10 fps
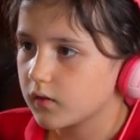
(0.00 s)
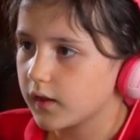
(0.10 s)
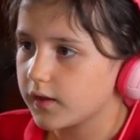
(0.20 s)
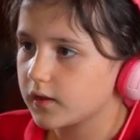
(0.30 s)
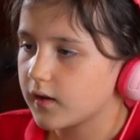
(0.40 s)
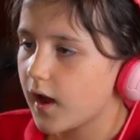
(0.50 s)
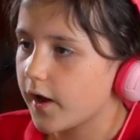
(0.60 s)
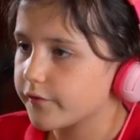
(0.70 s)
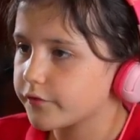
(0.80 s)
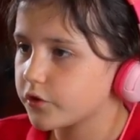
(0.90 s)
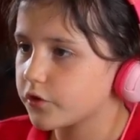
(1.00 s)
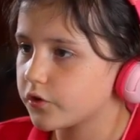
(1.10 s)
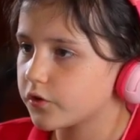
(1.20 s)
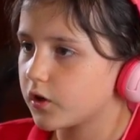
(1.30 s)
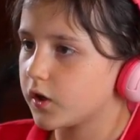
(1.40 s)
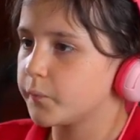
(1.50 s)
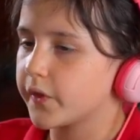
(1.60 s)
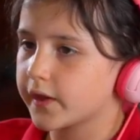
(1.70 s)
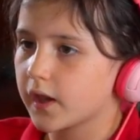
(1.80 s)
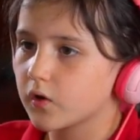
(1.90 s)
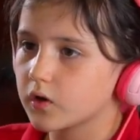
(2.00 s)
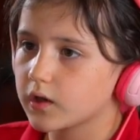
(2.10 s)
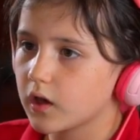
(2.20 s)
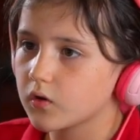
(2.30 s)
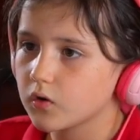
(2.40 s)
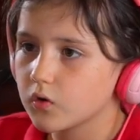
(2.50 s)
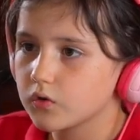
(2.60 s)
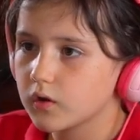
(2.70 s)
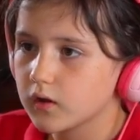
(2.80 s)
like after um, the countdown goes